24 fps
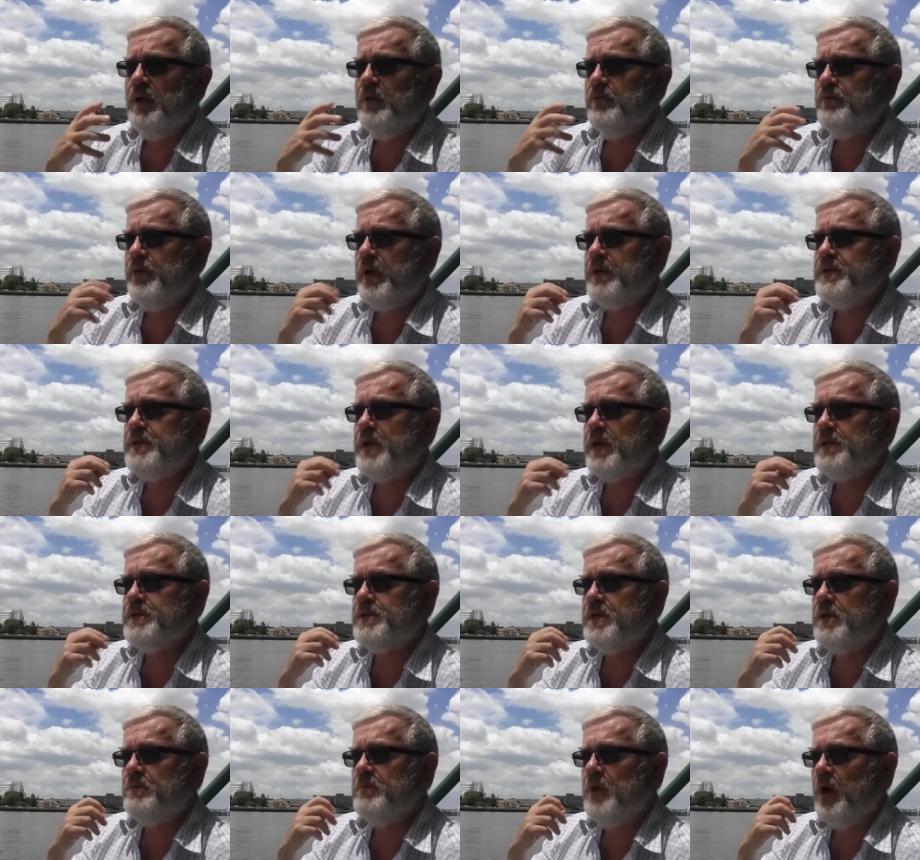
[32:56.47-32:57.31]

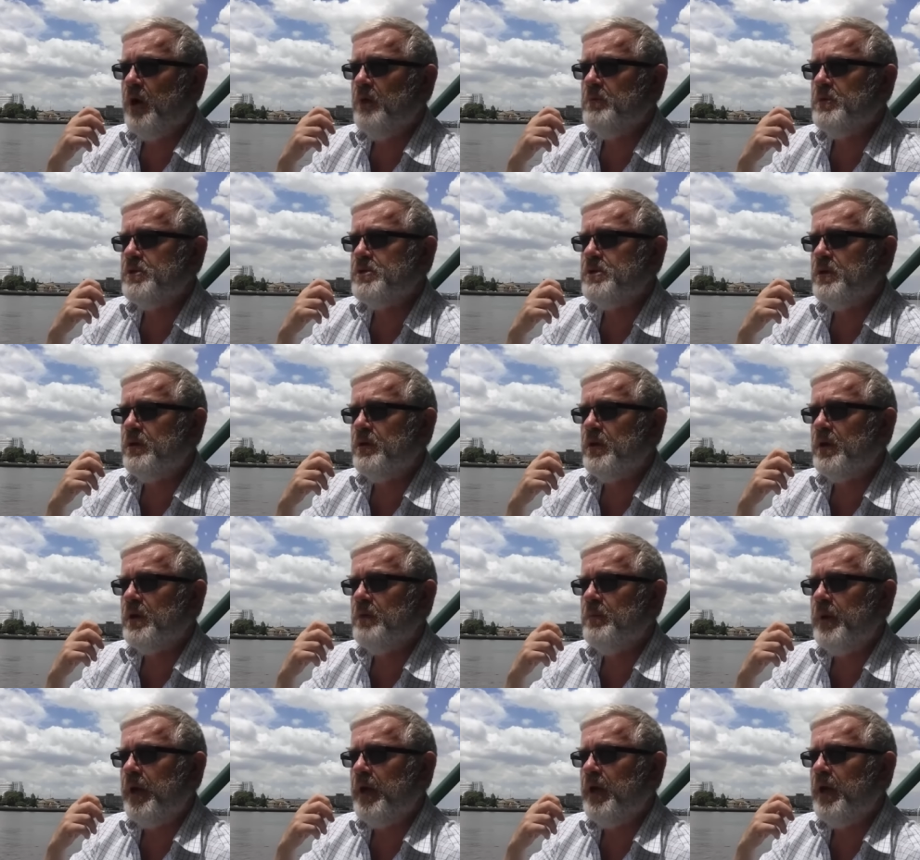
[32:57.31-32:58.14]
fantastic moments on the
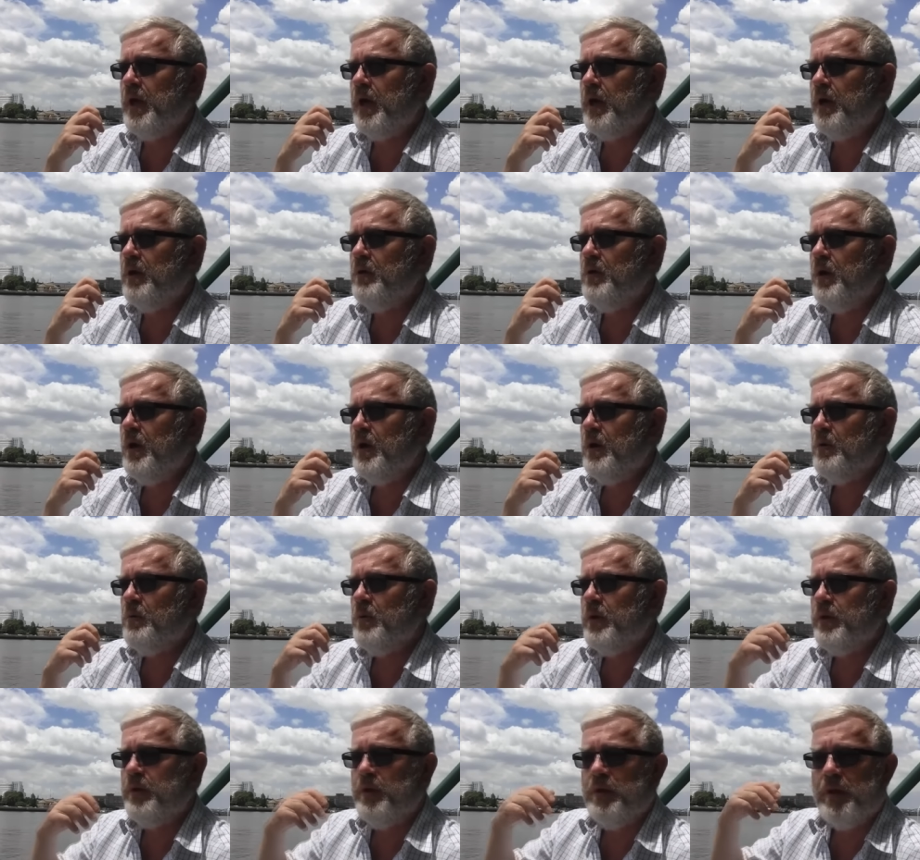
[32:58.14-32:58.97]
Camino,
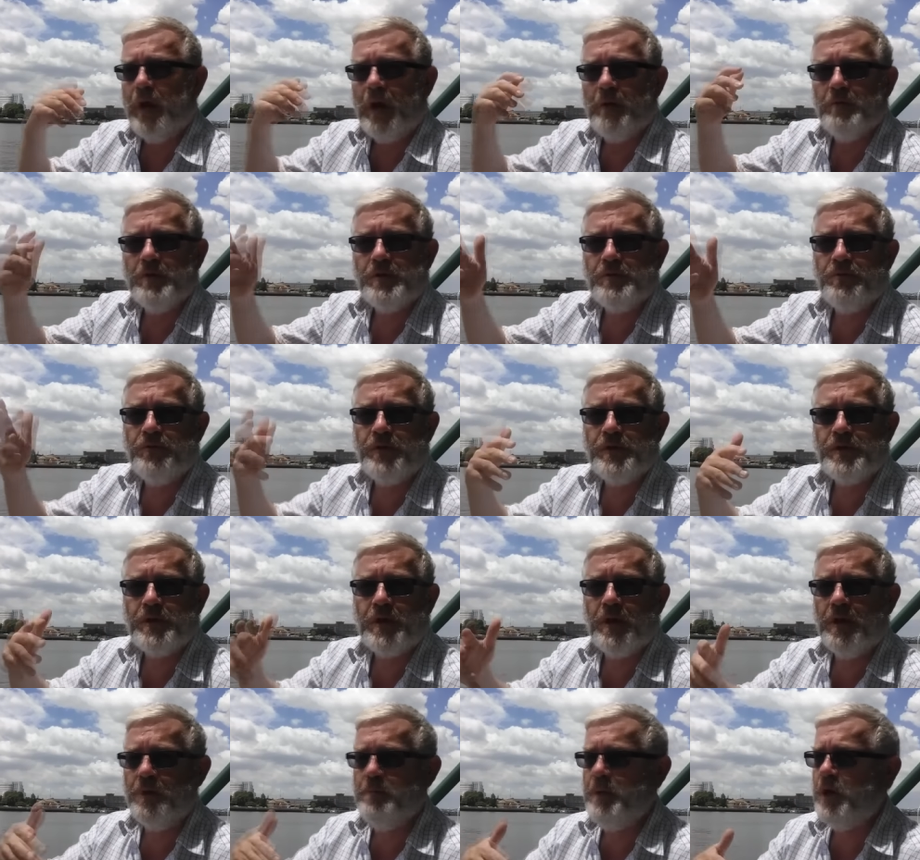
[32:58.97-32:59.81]
whether that was
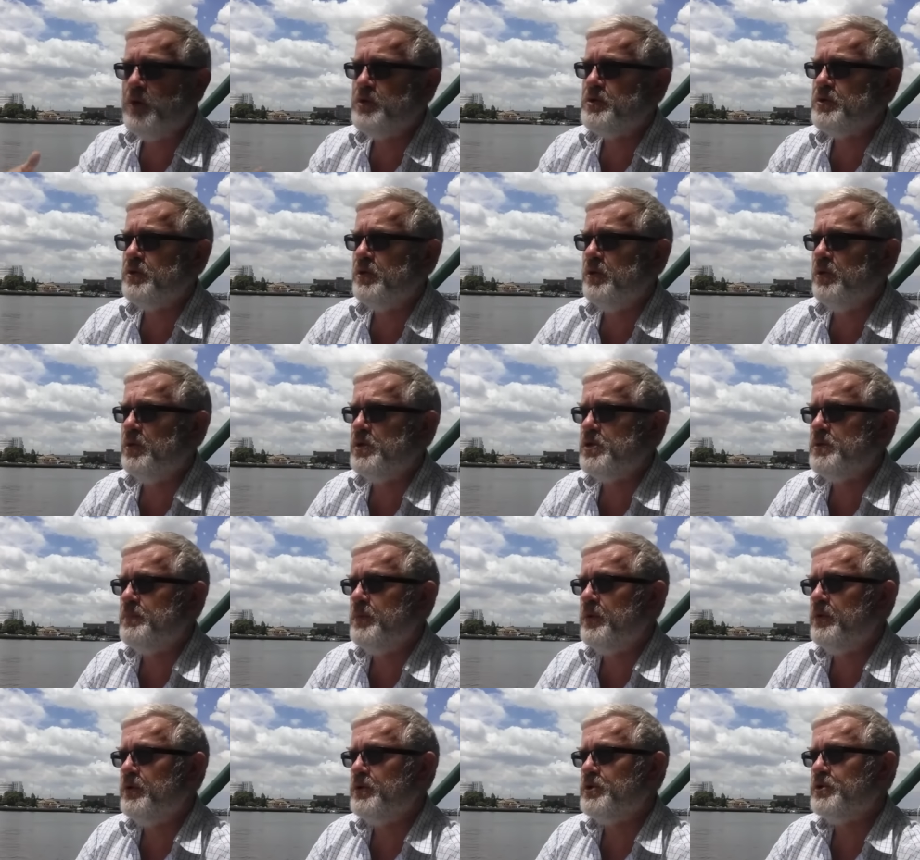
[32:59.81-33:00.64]
physical, emotional, or
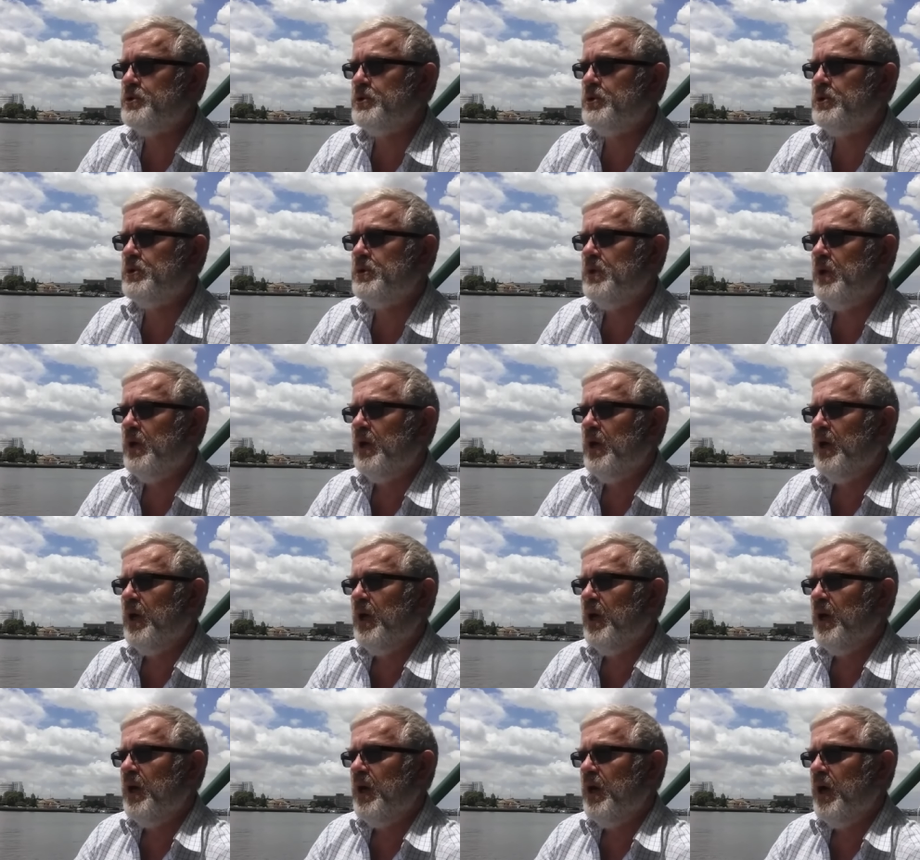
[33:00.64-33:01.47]
spiritual,
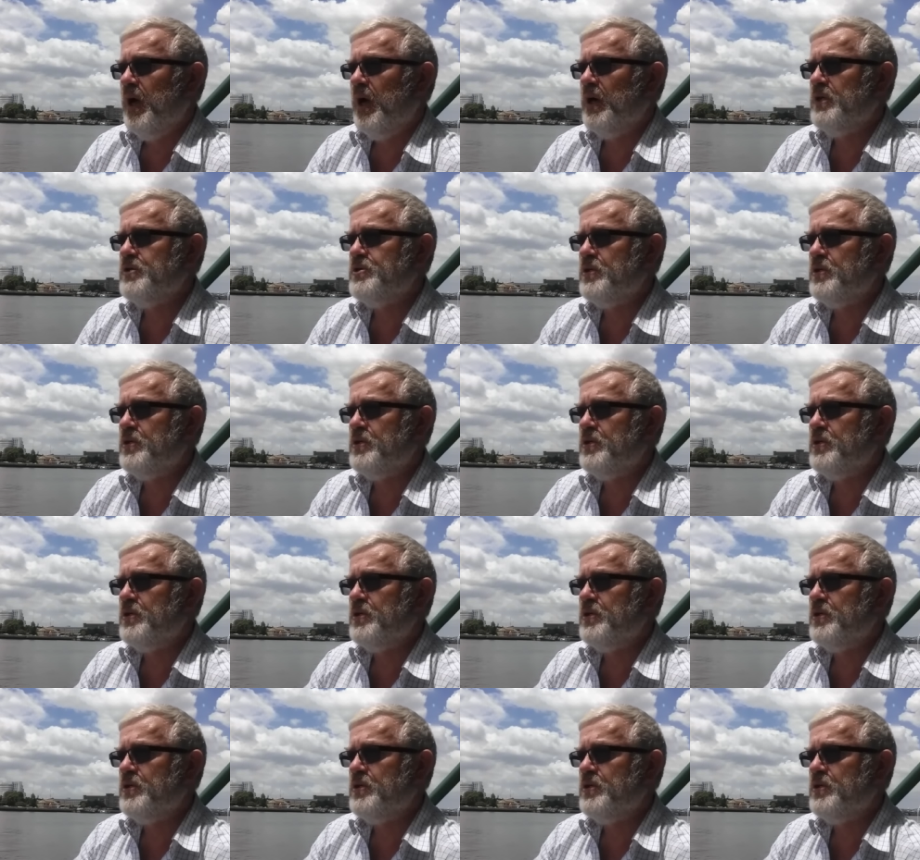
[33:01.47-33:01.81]
uh, and